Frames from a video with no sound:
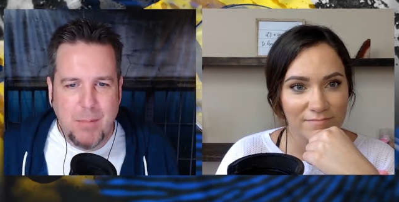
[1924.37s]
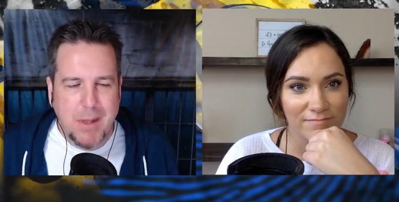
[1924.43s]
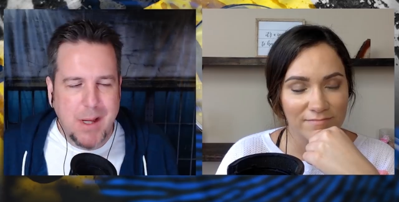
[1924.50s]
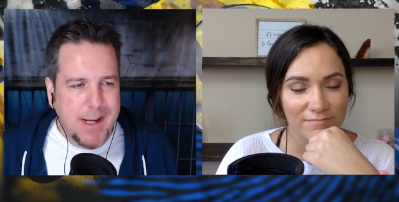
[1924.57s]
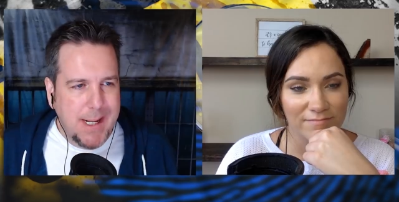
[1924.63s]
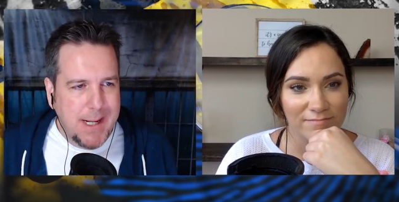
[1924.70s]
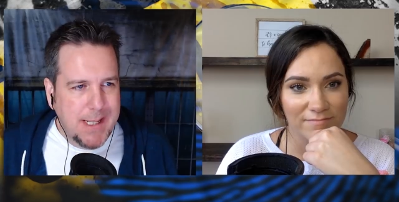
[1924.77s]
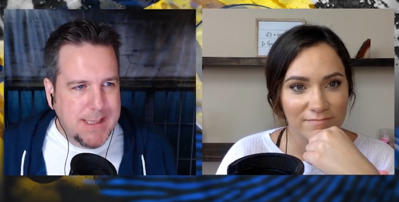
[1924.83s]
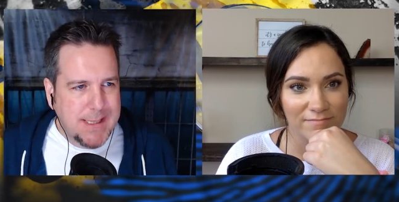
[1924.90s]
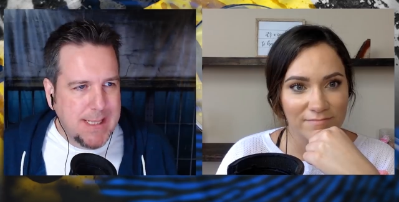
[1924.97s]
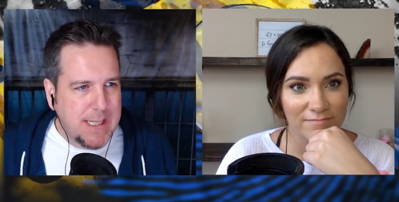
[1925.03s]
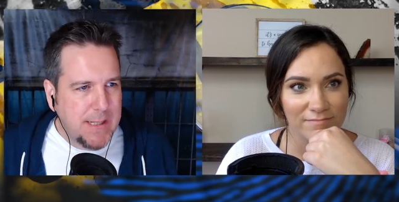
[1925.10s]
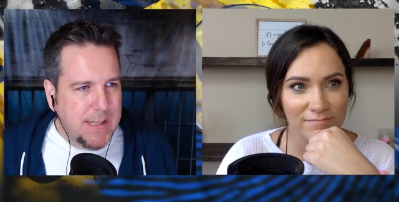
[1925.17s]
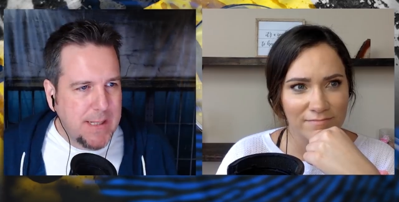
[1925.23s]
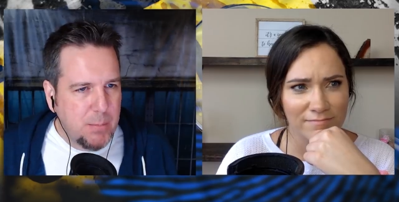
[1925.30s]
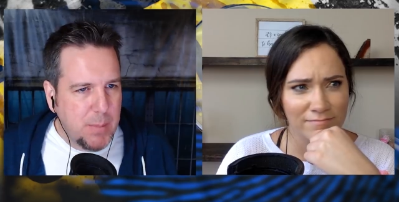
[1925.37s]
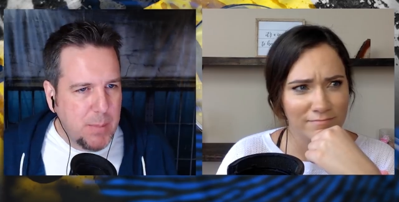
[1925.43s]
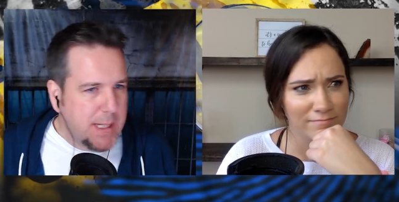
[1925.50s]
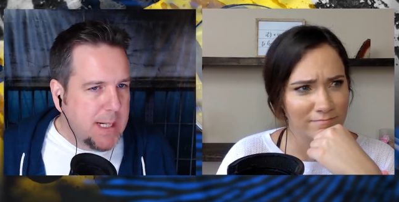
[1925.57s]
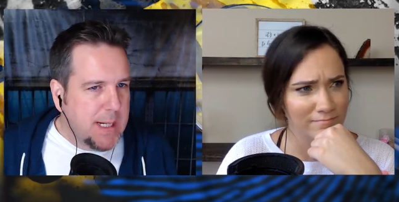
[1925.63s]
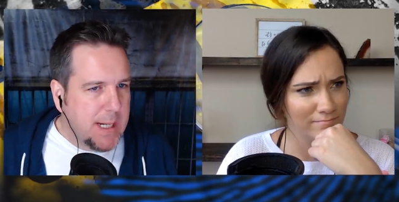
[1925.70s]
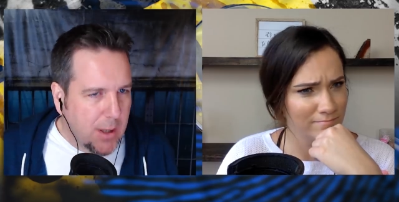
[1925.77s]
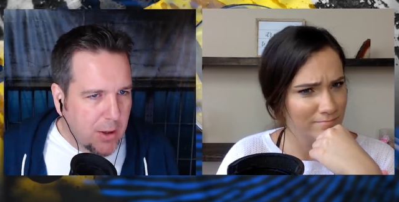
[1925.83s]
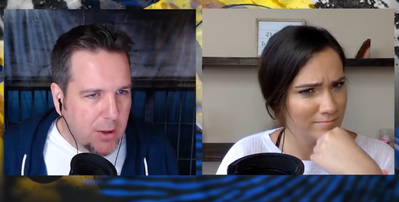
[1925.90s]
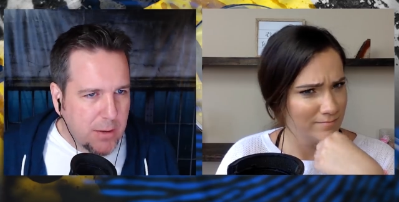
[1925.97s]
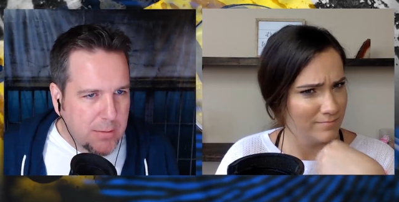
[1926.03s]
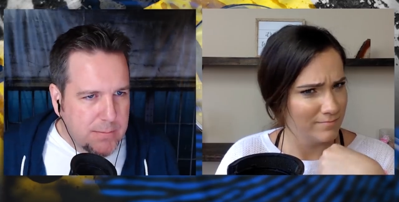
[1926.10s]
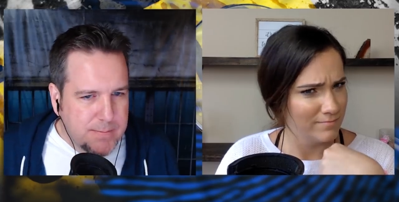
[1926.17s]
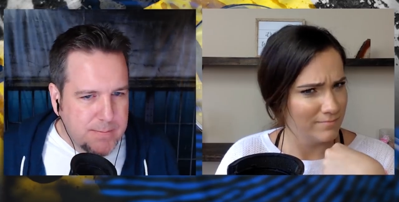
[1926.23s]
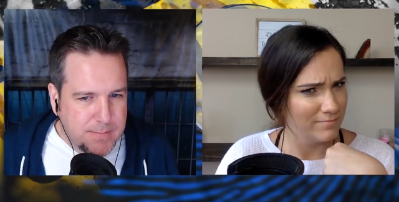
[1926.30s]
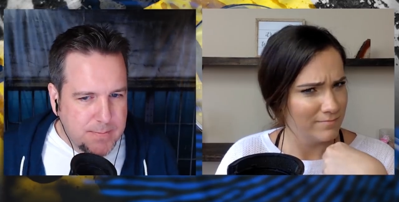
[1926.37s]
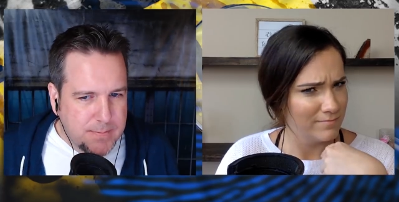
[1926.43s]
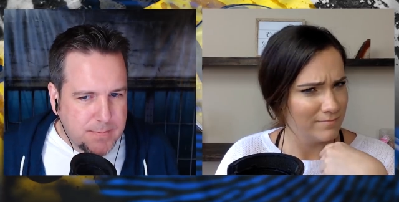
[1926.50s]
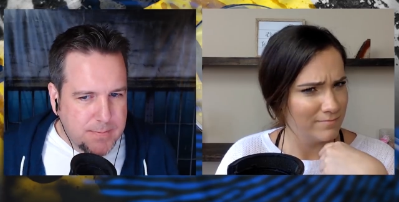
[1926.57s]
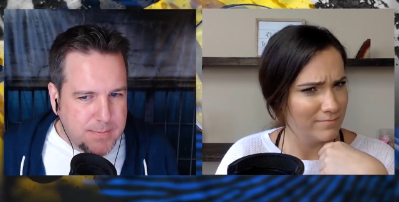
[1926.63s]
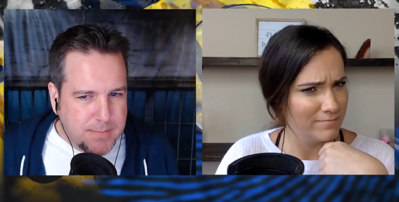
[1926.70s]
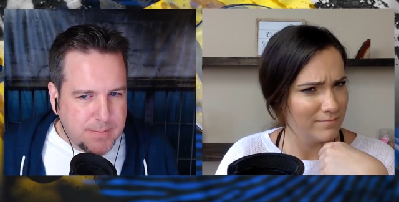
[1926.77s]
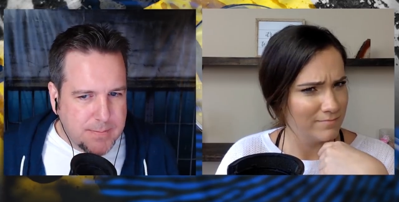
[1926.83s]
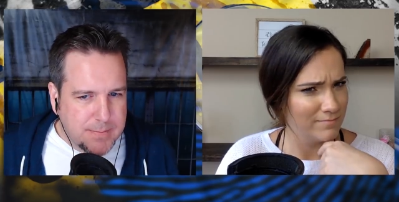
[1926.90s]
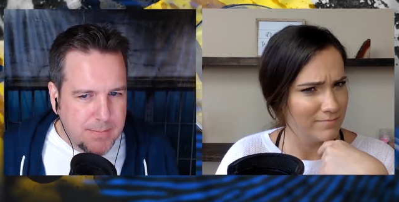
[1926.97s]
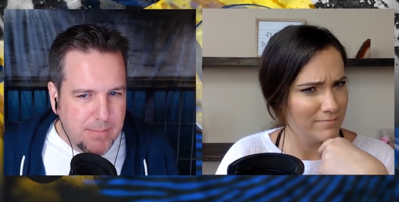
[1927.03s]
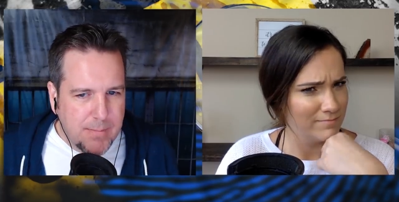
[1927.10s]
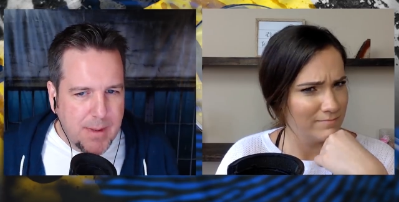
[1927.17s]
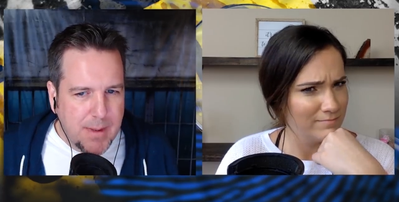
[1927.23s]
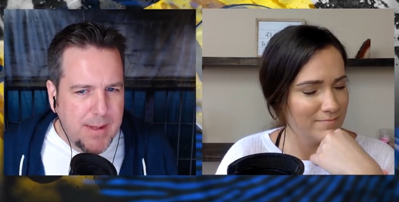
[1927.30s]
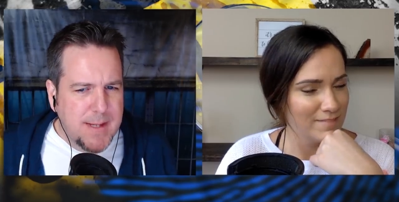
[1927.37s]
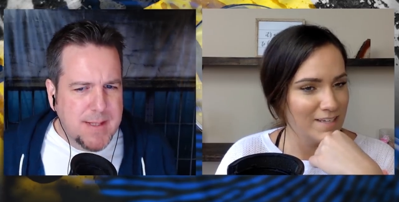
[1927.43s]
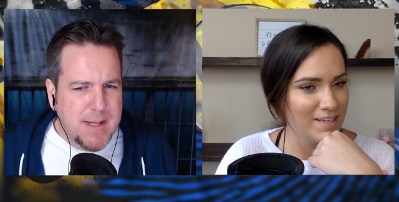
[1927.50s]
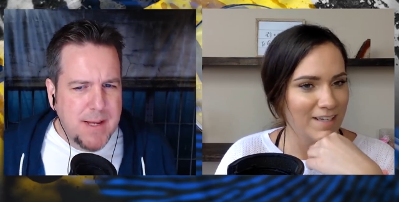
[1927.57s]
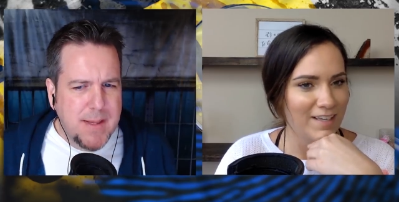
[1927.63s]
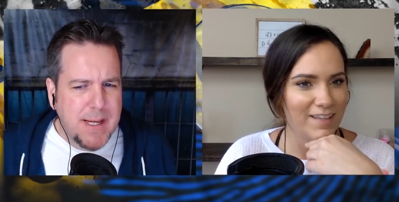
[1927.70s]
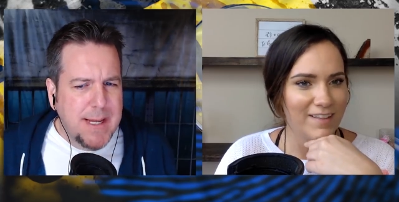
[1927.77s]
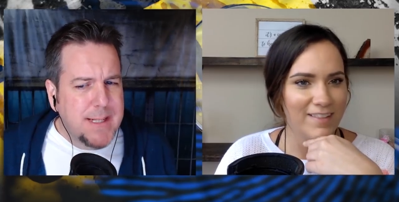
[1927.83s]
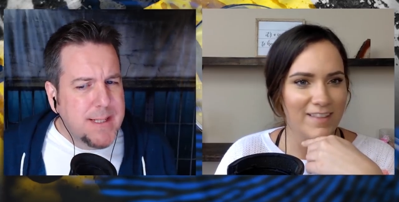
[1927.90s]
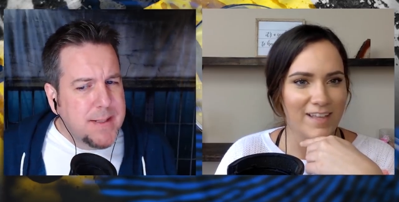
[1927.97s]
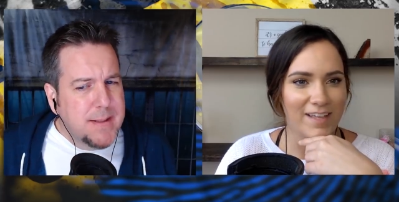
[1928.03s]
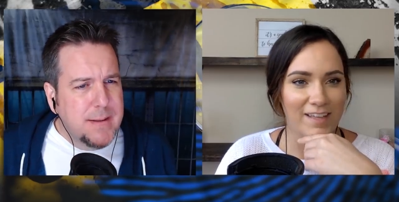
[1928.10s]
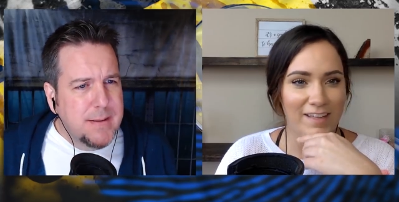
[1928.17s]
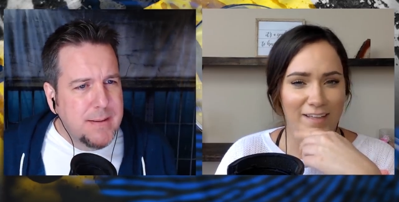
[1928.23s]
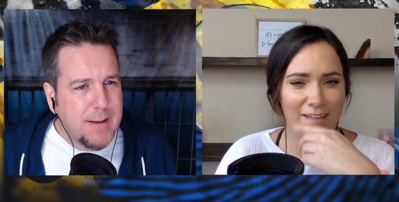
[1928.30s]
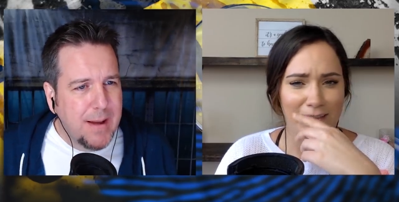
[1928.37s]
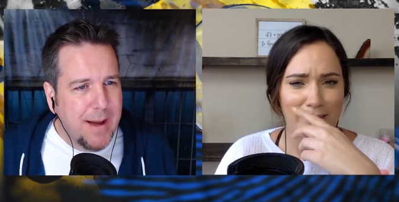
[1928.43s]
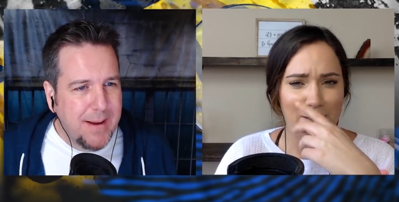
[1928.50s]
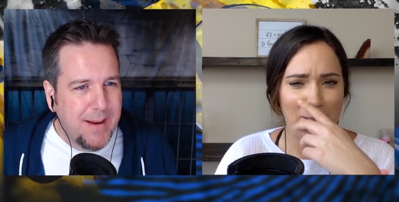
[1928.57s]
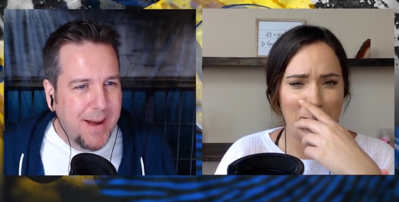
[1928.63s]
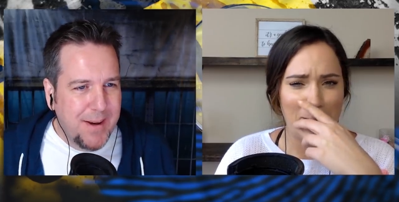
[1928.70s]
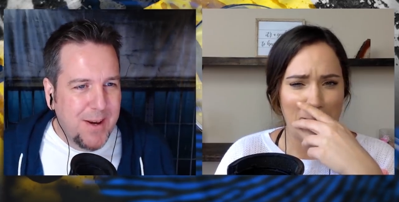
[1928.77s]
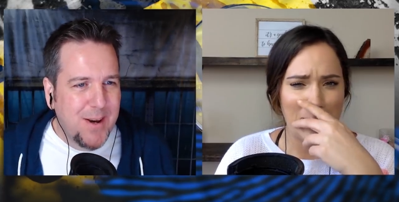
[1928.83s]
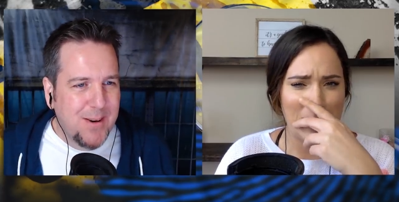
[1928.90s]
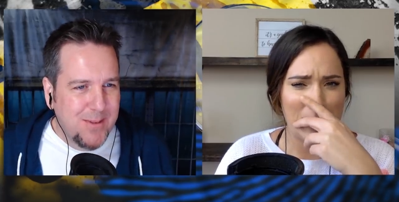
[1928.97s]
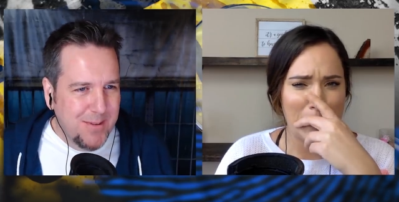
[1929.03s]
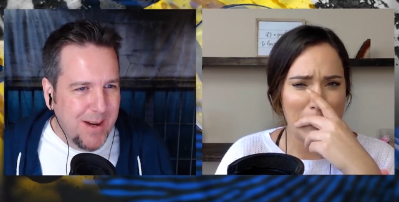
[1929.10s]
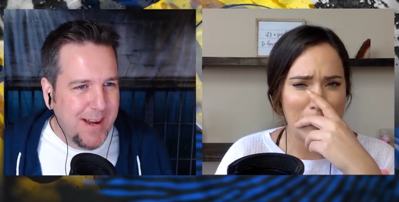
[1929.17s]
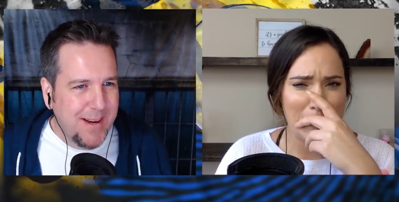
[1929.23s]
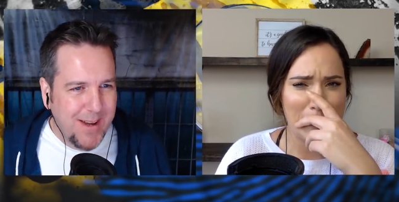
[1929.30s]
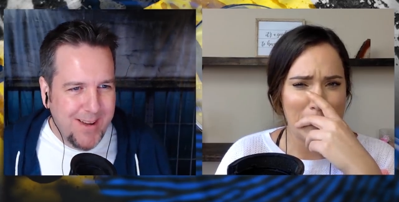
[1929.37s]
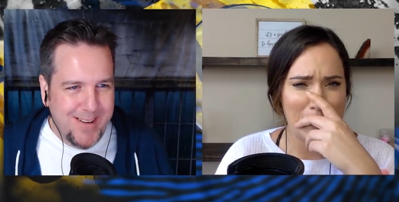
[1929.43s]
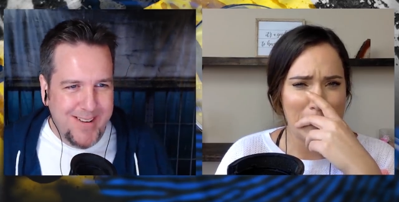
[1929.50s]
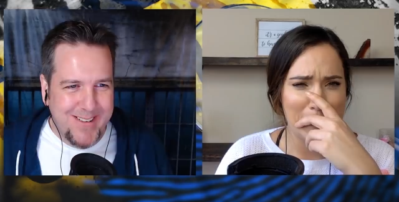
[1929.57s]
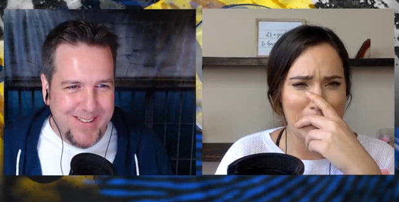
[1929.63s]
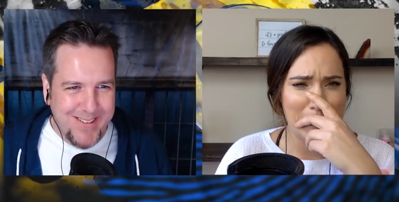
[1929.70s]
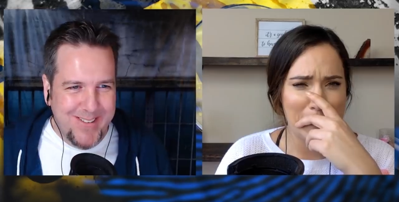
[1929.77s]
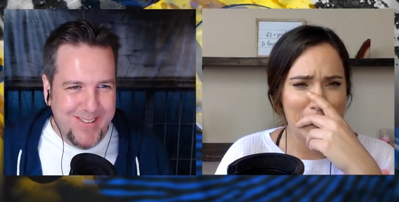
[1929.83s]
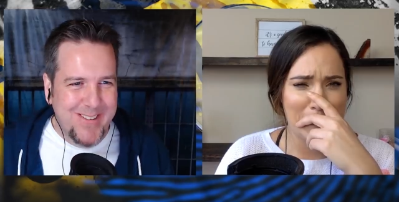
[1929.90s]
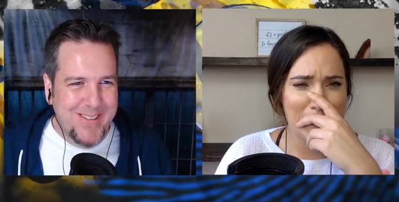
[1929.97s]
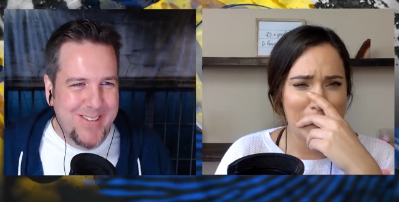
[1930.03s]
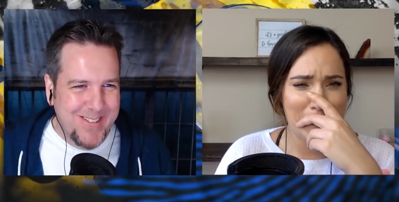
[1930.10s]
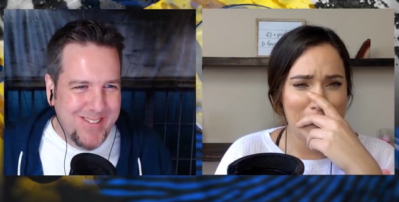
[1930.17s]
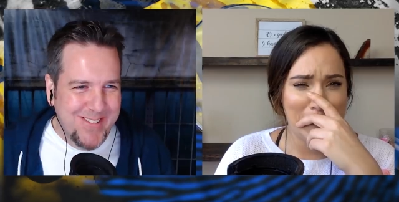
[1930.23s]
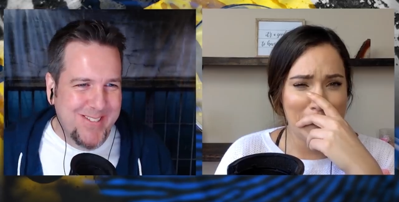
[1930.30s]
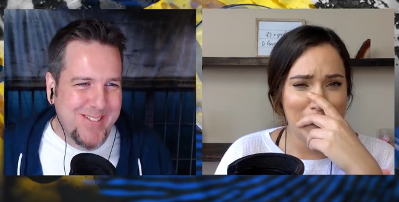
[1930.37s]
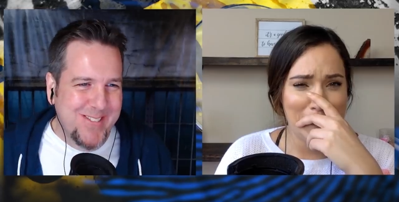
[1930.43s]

Speaker 1: lucky to even be here. He said that he did. That, I, I know. I know.